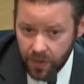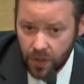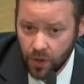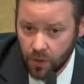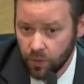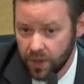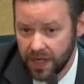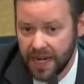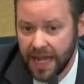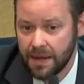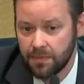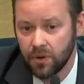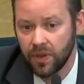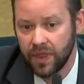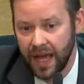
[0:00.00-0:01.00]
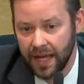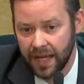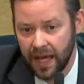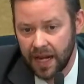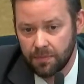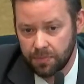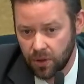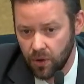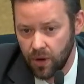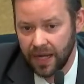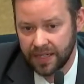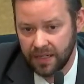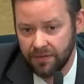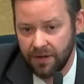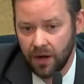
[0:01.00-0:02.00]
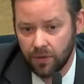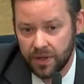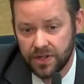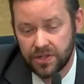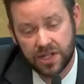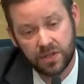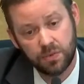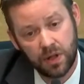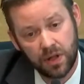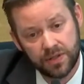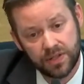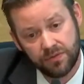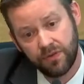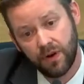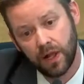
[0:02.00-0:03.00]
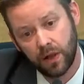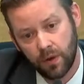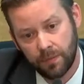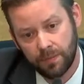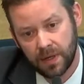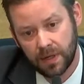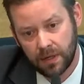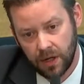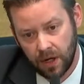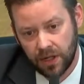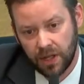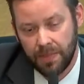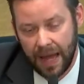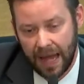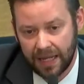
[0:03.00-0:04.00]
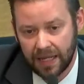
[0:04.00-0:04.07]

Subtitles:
would enable that kind of proactive outreach, as well as the follow-up on the back